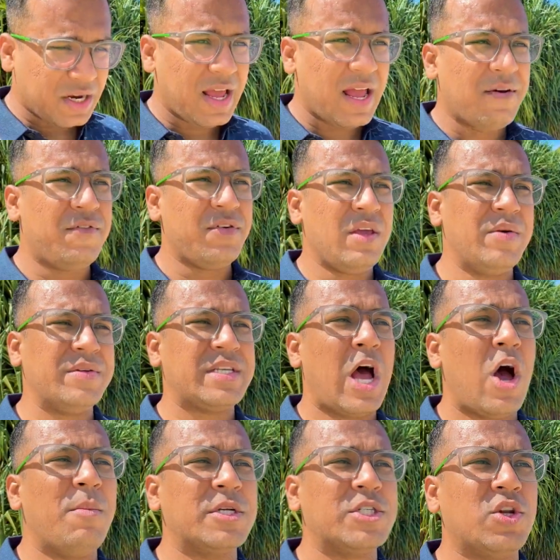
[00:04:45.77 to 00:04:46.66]
I have for you is,
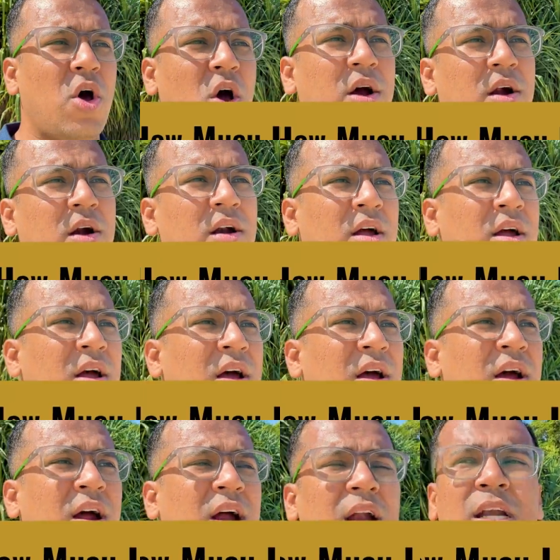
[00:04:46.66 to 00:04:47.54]
how much longer
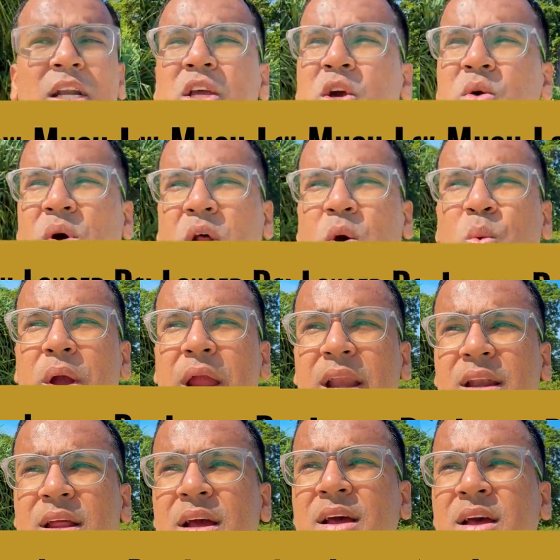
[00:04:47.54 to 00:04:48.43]
do you want to
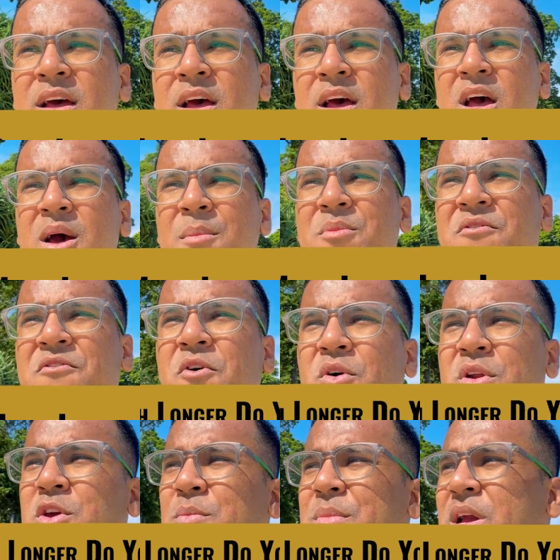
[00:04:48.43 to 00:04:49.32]
wait
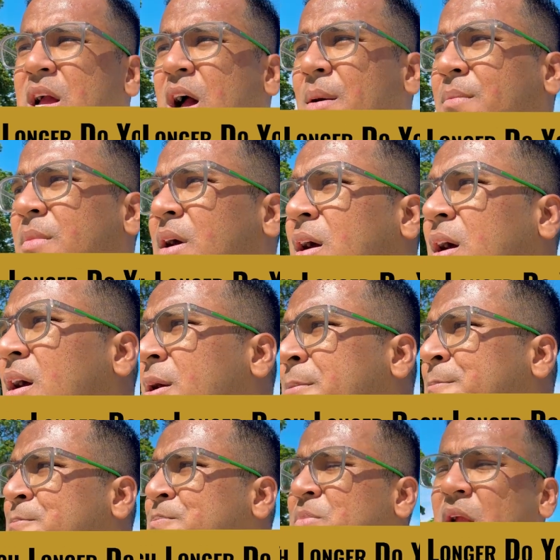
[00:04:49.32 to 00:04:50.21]
before you become
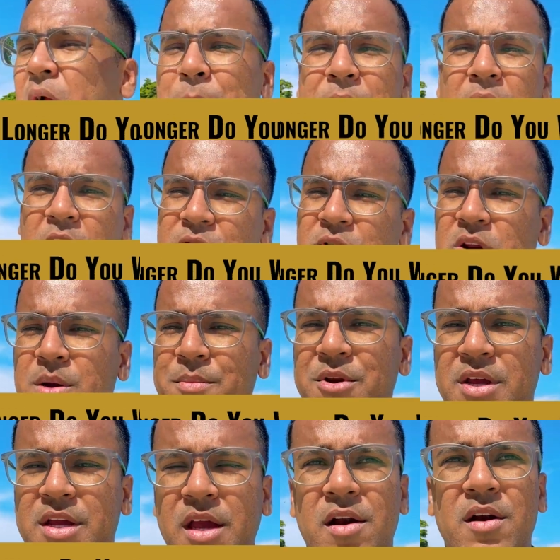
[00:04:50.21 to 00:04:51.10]
a powerful
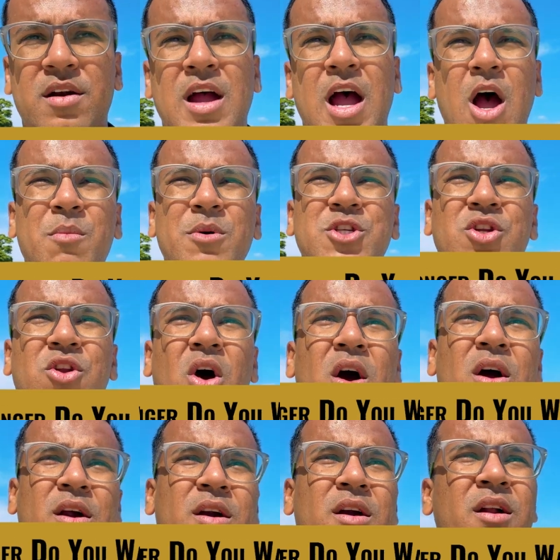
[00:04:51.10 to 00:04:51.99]
communicator? How much
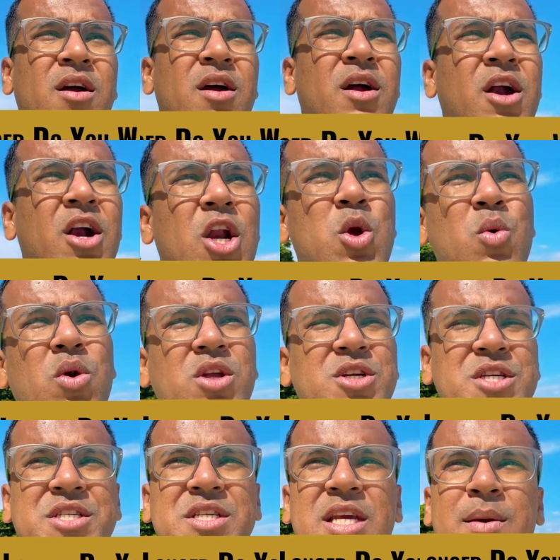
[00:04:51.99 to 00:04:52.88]
longer do you want
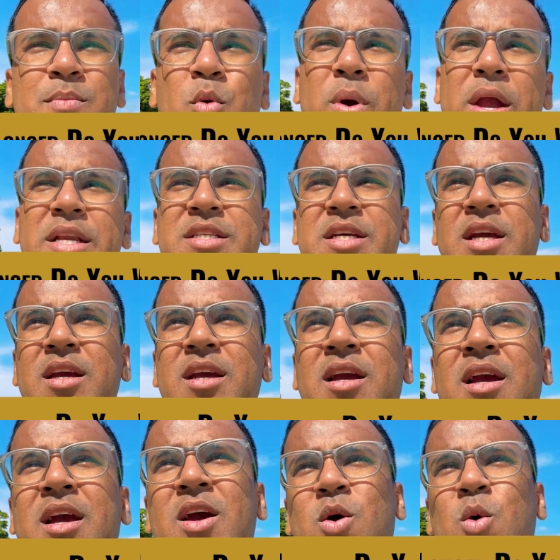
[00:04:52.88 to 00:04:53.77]
to just keep
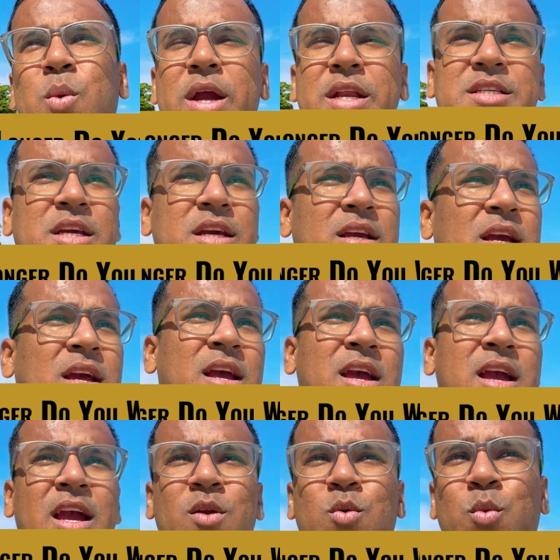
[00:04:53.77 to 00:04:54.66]
waiting, waiting
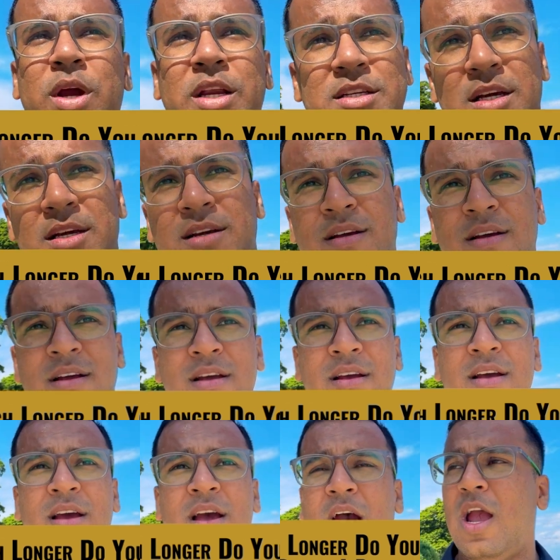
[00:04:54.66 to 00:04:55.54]
and waiting?
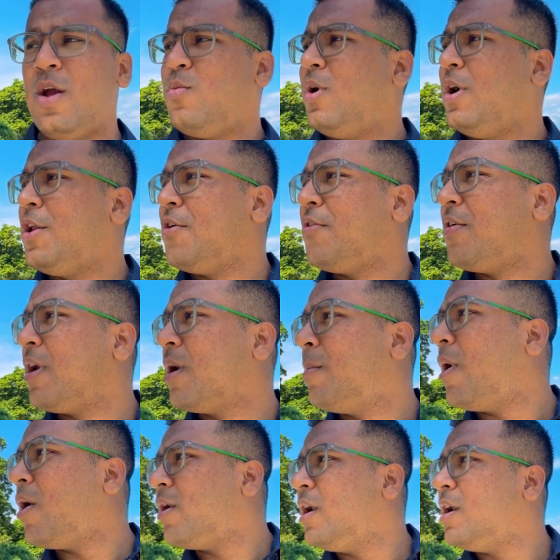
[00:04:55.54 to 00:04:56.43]
I want you to think
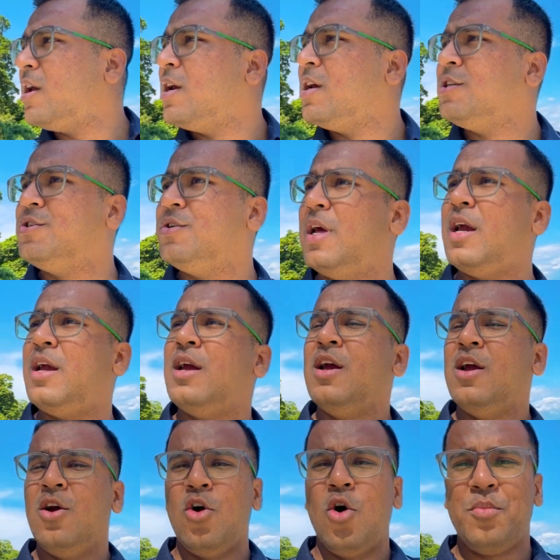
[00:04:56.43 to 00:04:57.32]
about it today.
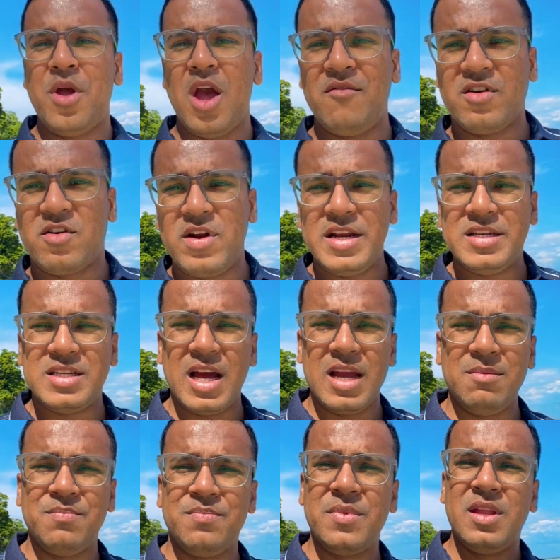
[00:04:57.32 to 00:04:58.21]
Hope you have a great
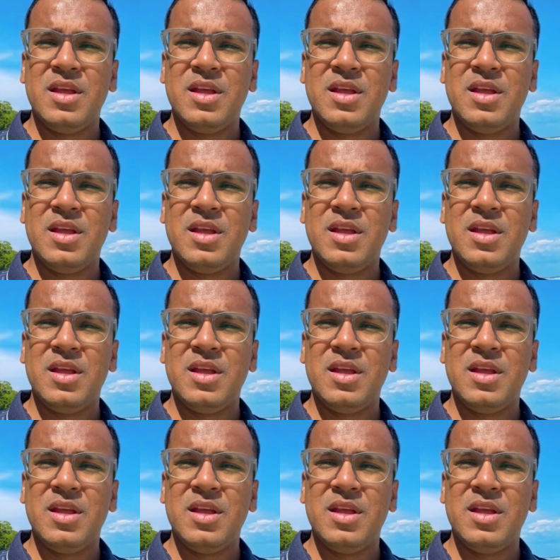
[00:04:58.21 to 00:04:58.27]
time.